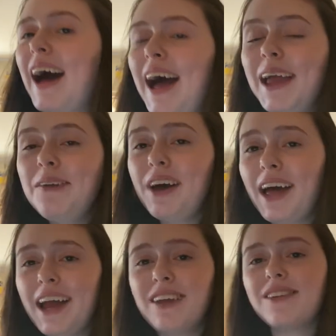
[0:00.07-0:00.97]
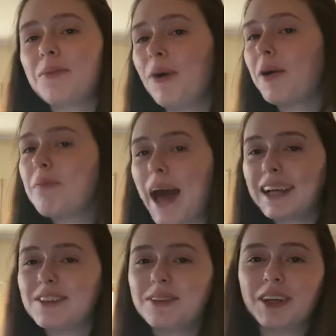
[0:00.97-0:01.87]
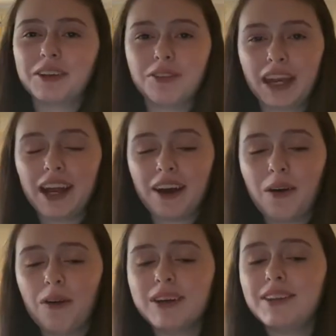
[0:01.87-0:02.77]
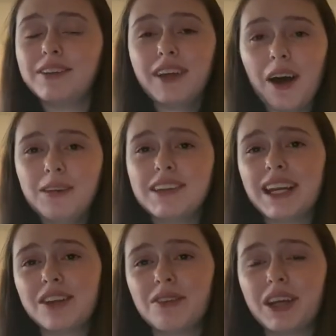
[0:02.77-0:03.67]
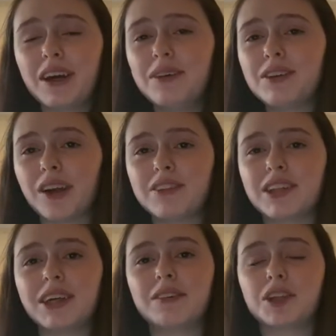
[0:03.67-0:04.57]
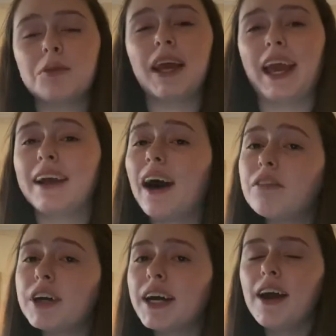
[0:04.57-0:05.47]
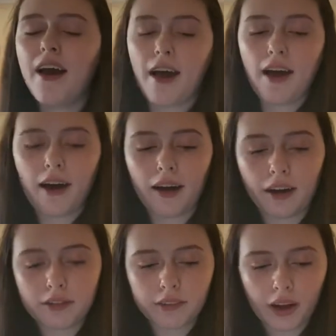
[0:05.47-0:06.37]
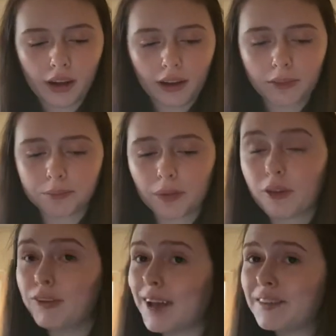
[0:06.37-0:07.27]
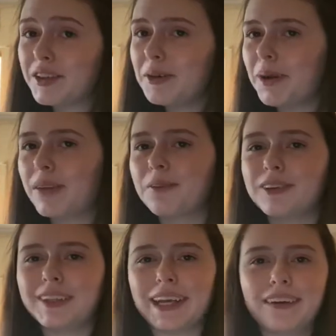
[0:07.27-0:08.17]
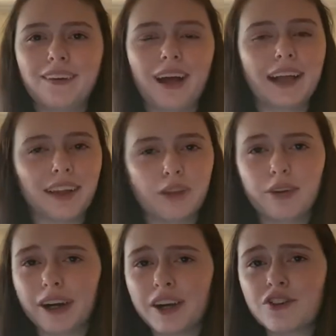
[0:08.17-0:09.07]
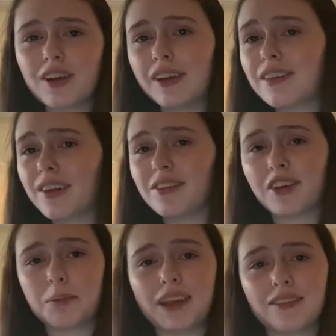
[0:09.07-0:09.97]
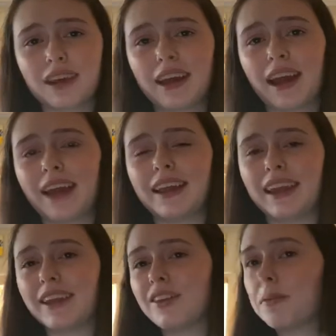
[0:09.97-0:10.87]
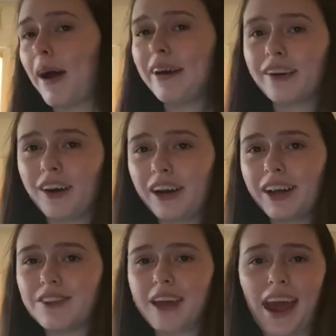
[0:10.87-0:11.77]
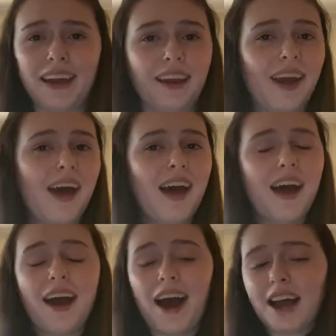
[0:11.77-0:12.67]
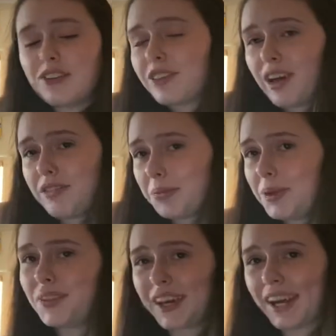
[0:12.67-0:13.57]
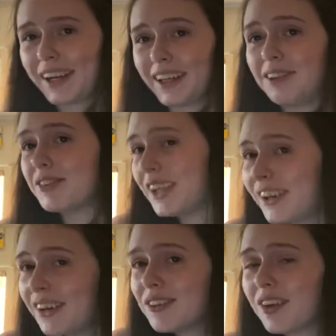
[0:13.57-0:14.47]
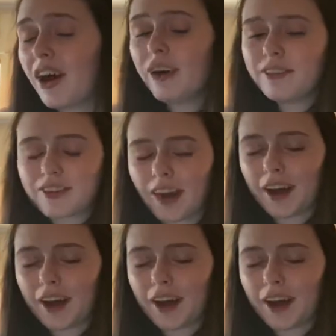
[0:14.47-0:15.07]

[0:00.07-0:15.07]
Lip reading: Hi you guys, and welcome back to another video. So today's video is obviously going to be a cover of Rescue by Lauren Daigle. I love her. She is such an amazing and like inspiring artist, and I just love her music and I love singing her songs.